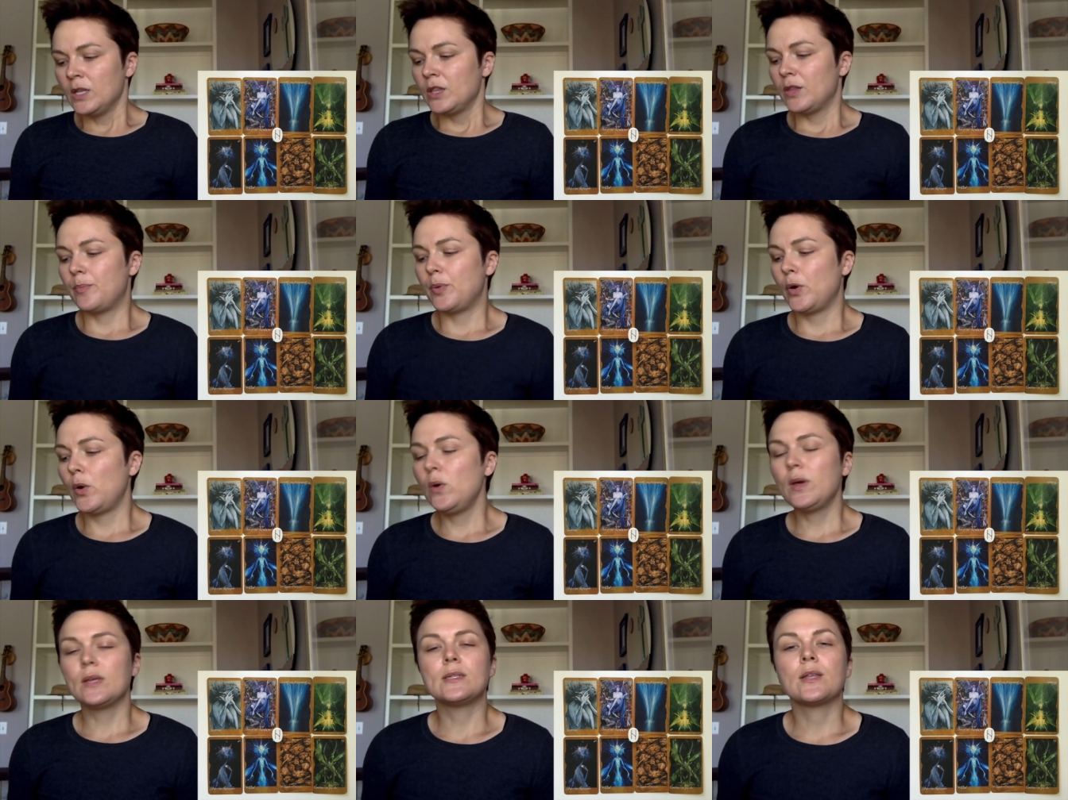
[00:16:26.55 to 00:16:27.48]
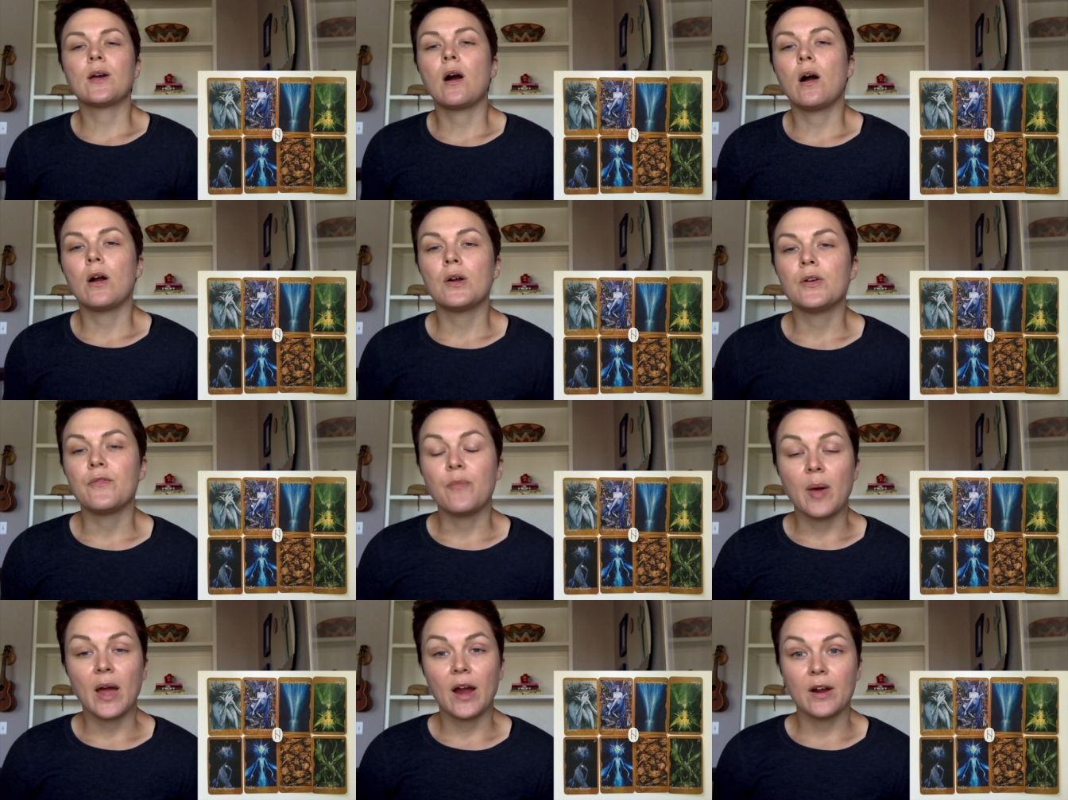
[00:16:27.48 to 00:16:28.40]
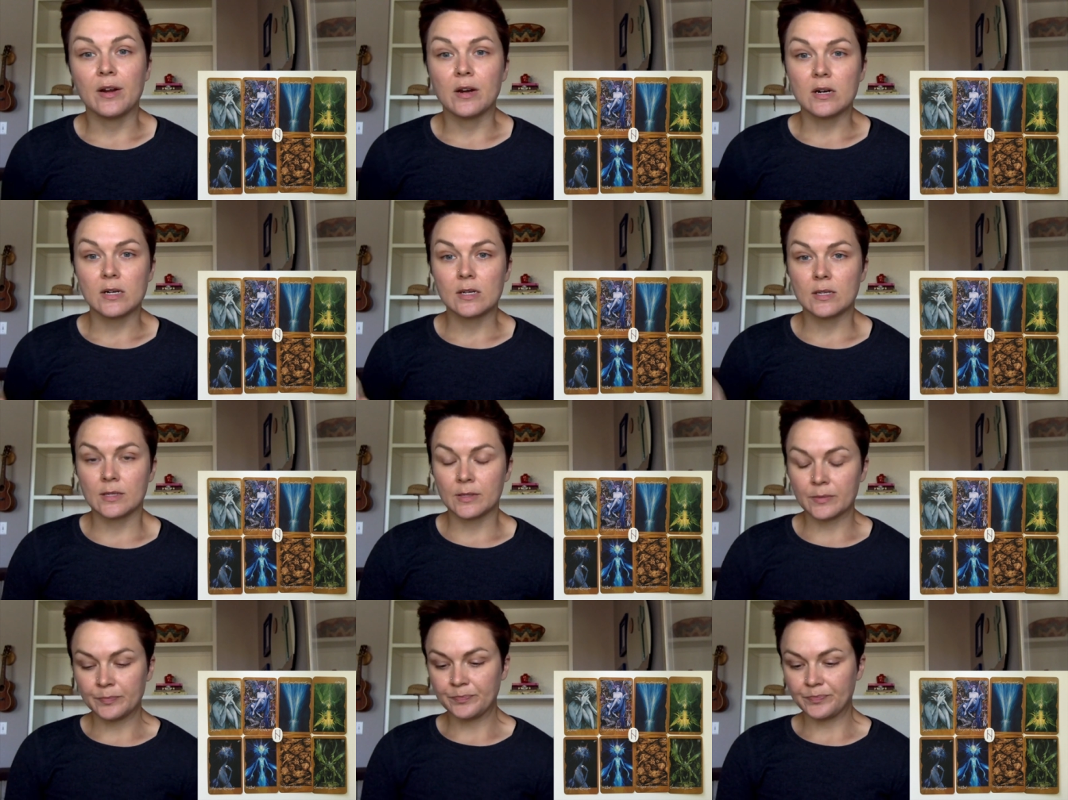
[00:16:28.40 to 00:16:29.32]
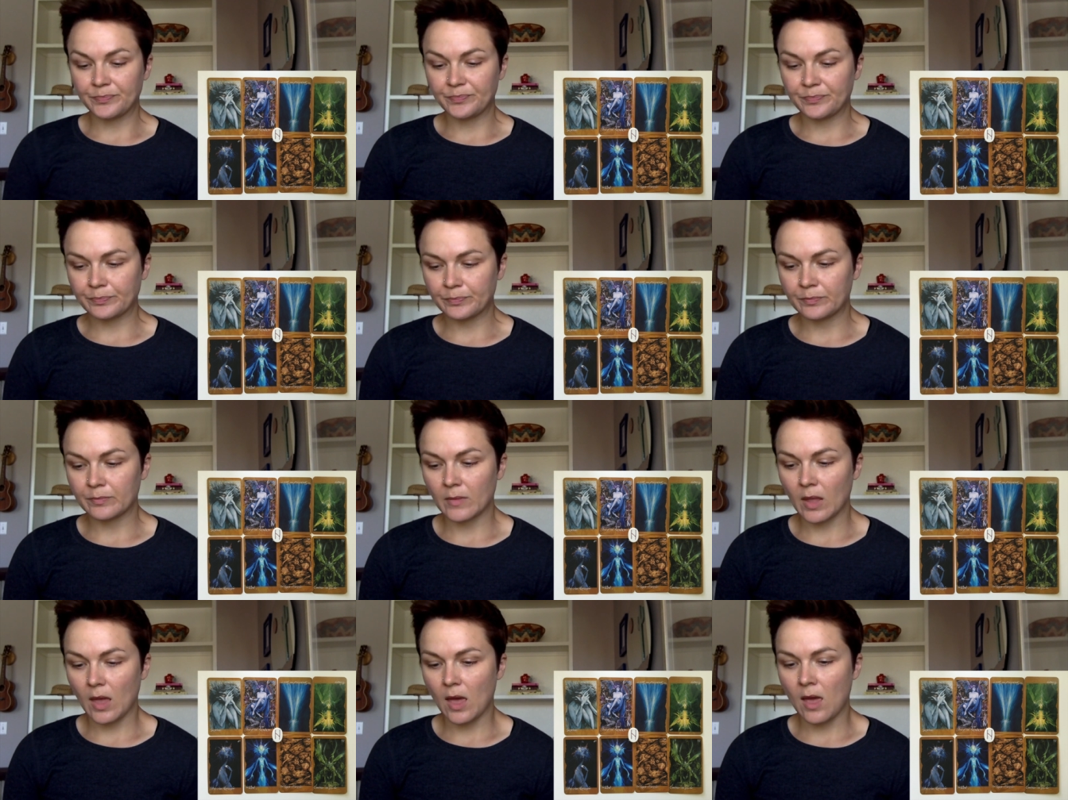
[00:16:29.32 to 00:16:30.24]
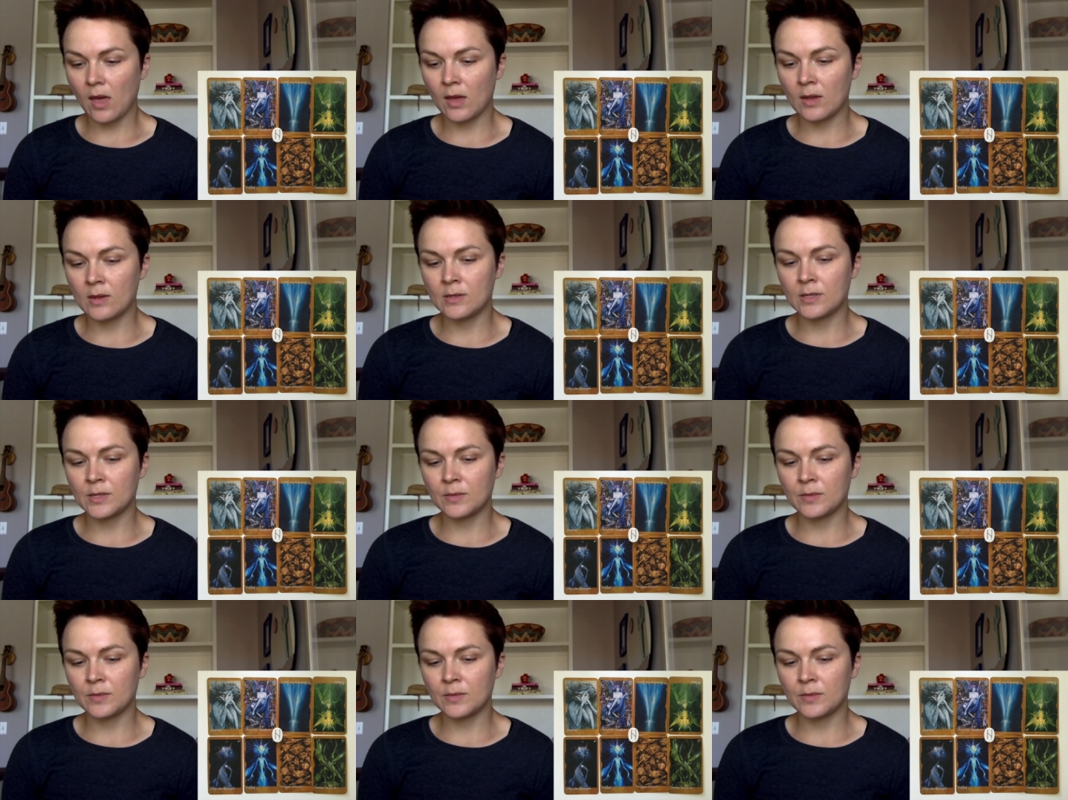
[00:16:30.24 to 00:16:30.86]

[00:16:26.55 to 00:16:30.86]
The Pook is the card of paradox. And